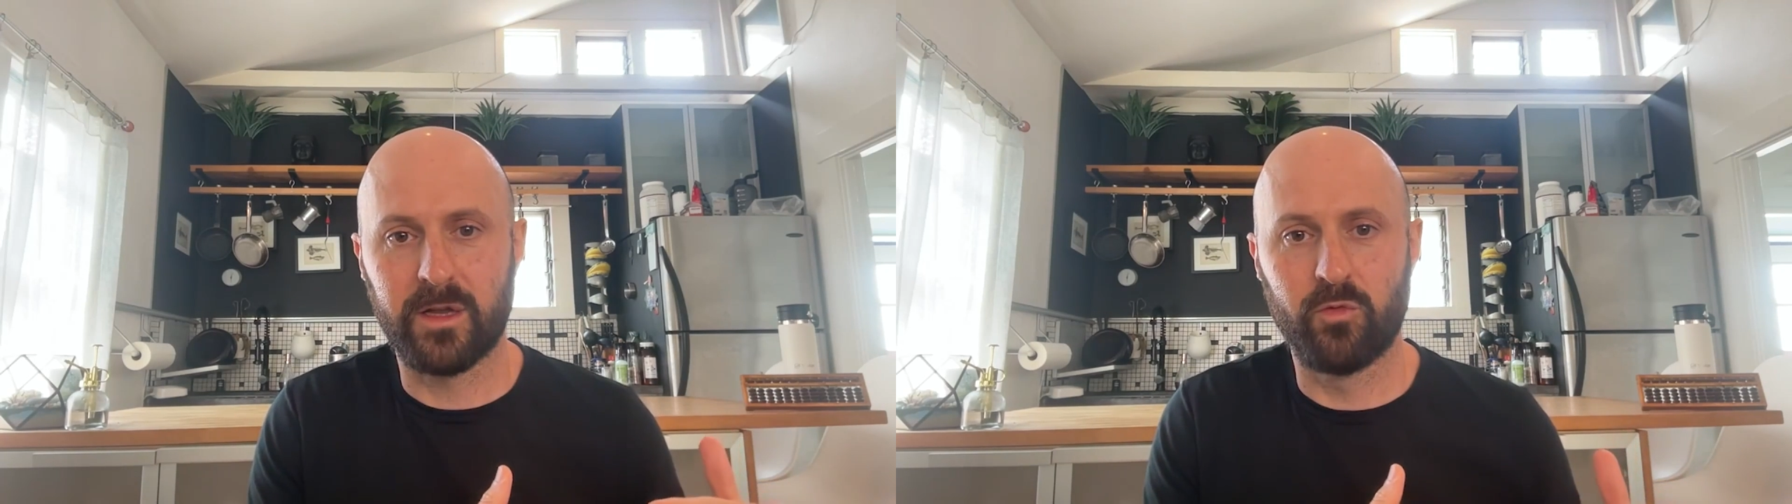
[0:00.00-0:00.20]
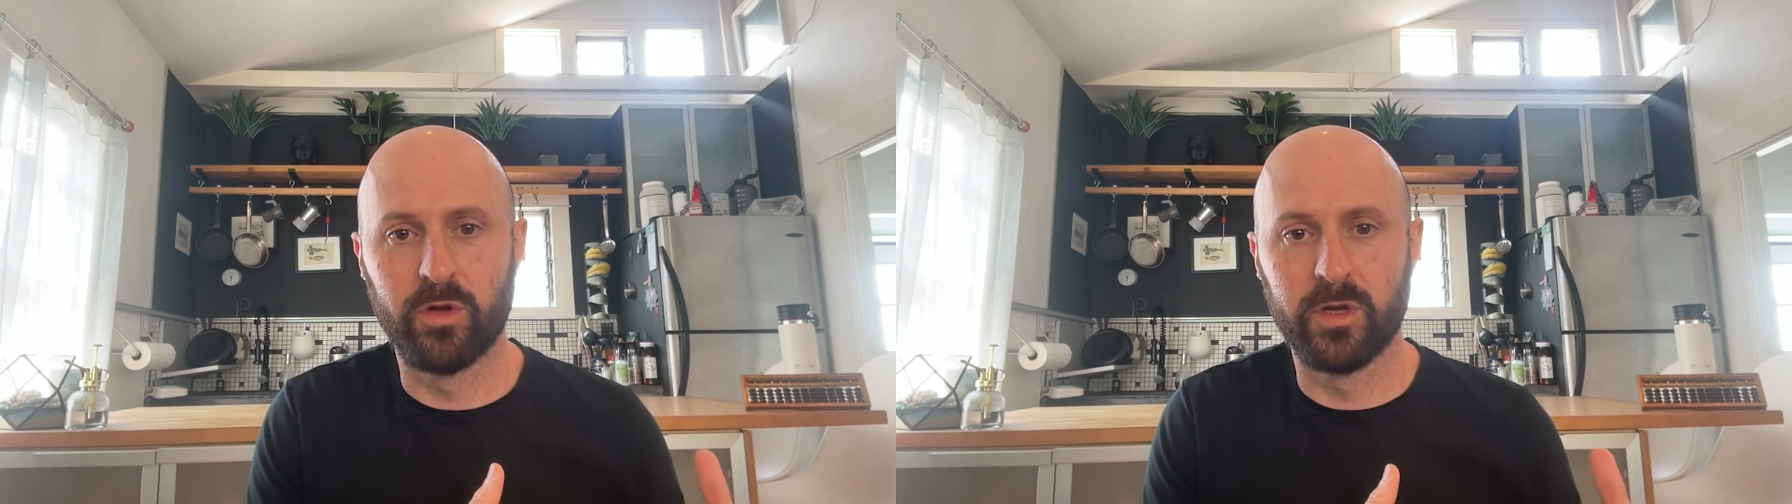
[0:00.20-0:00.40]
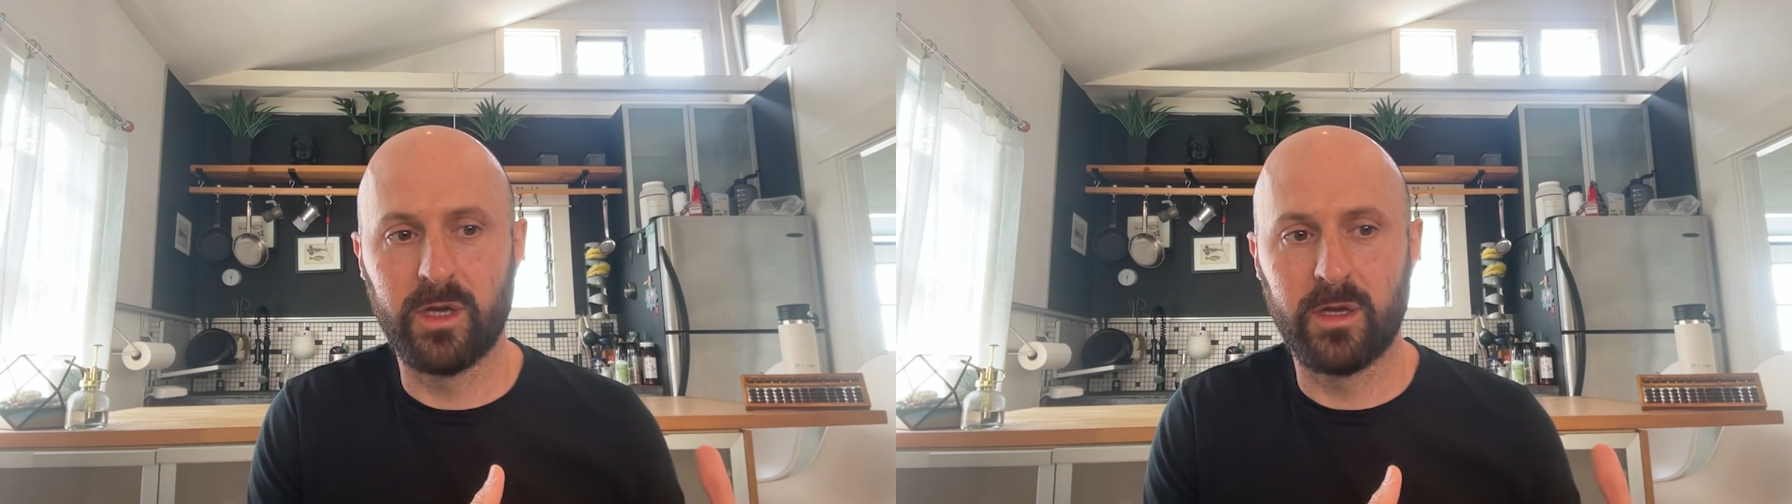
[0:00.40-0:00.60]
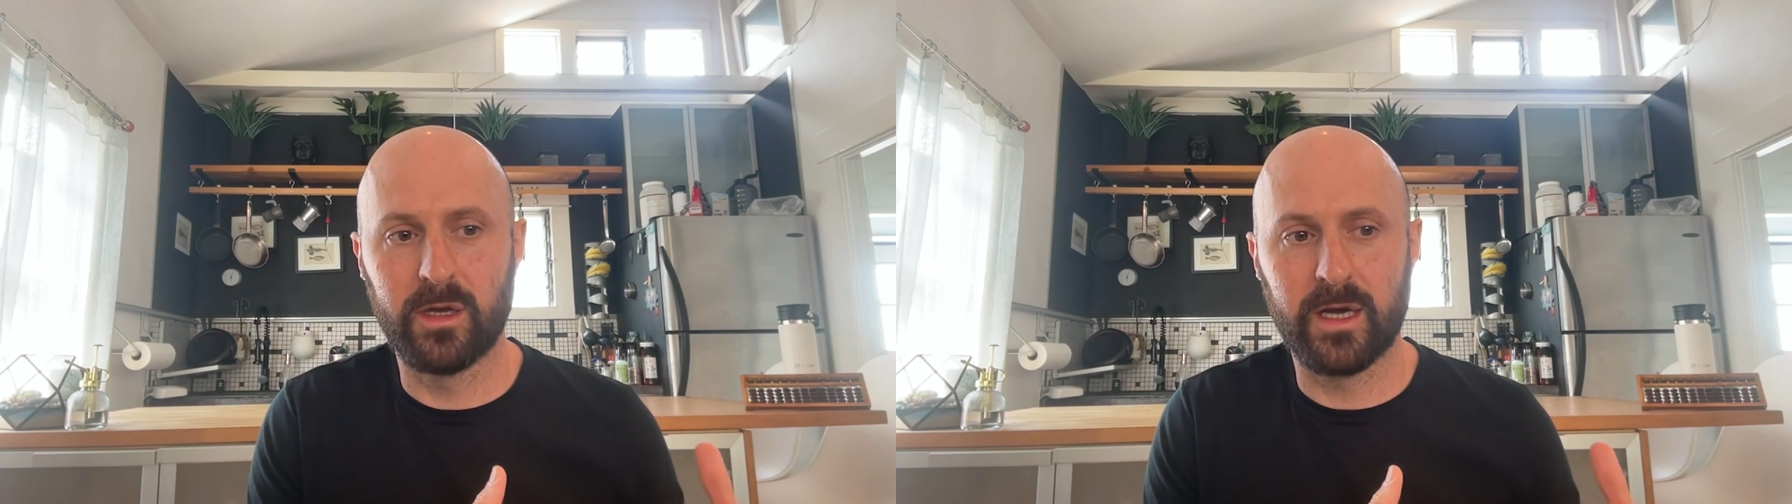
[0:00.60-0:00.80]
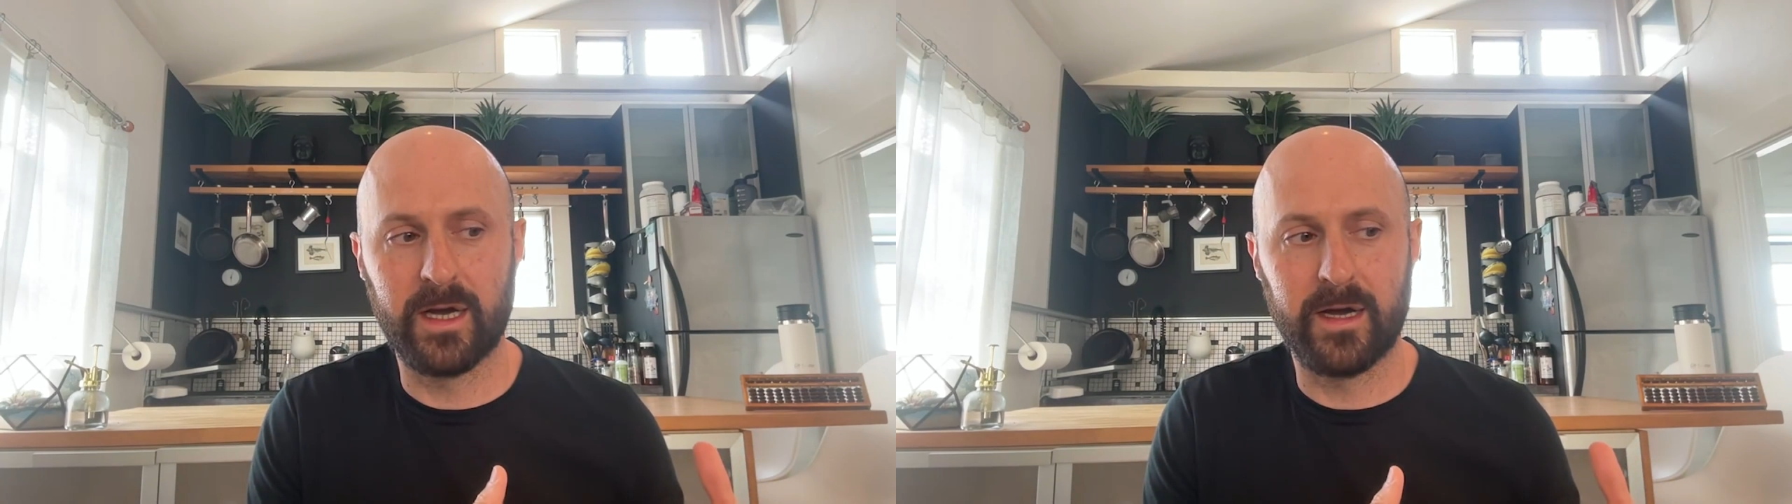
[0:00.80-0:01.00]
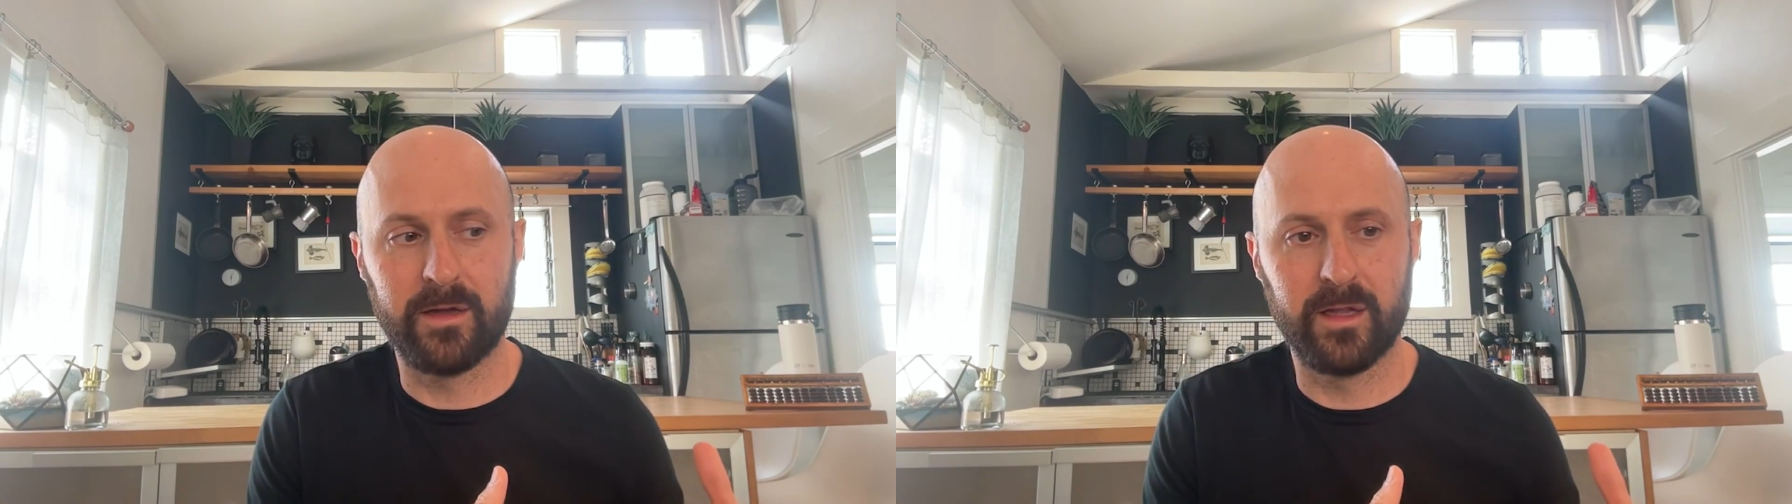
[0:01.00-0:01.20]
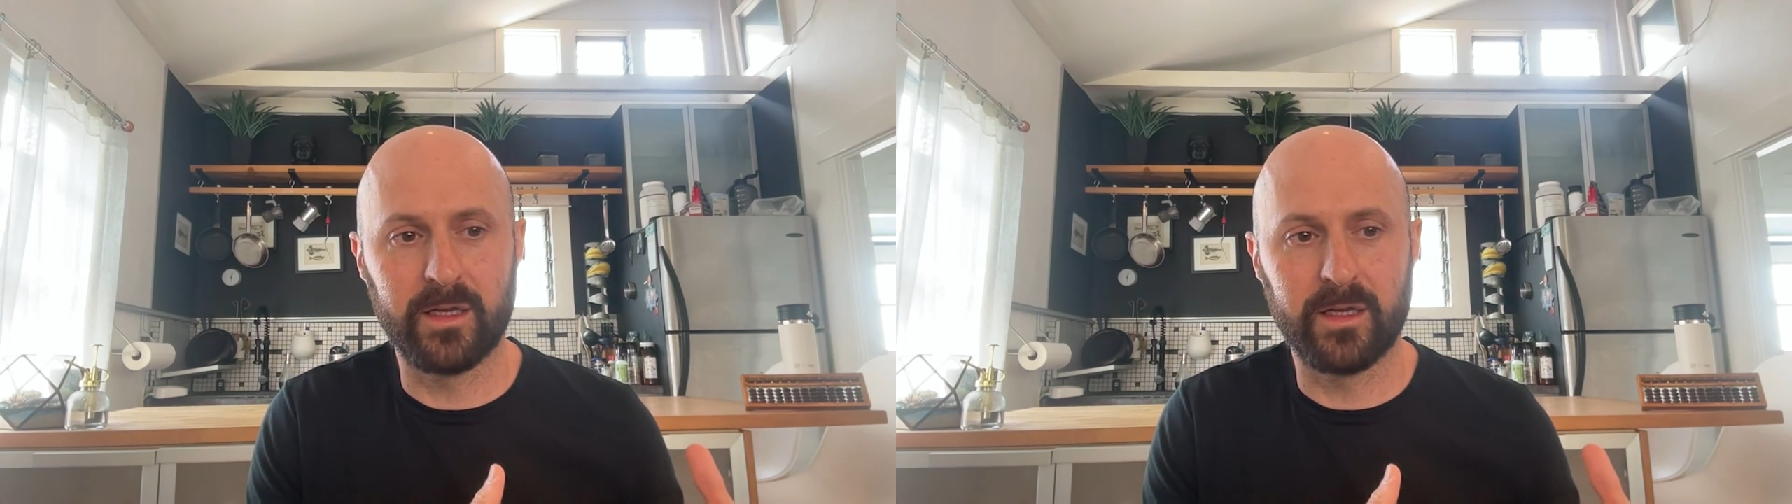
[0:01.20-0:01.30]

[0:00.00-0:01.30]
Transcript: and really uh,